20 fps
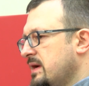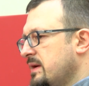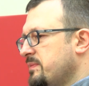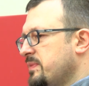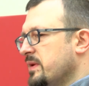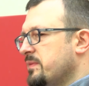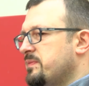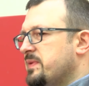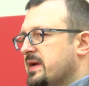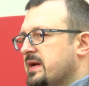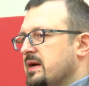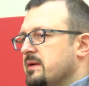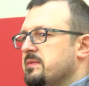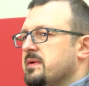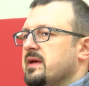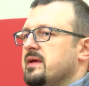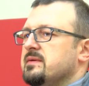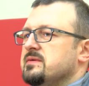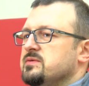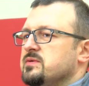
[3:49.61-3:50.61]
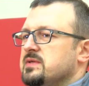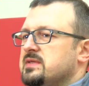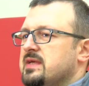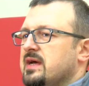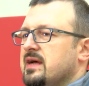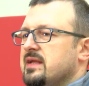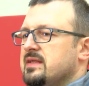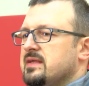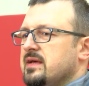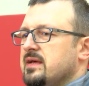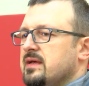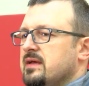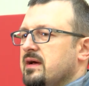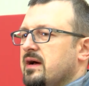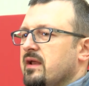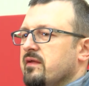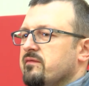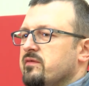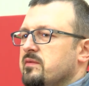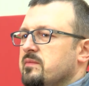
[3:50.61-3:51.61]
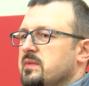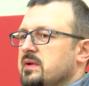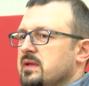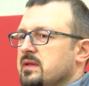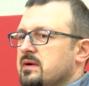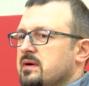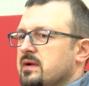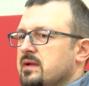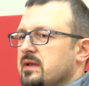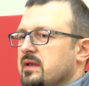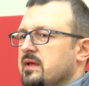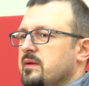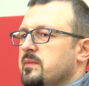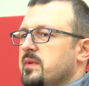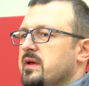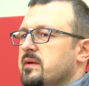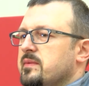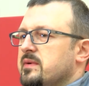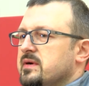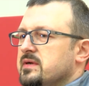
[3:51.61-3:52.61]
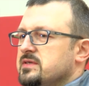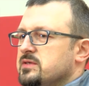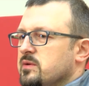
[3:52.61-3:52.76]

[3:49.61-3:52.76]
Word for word: I played pickup games with Todd Day, Oliver Miller, and Lee Mayberry.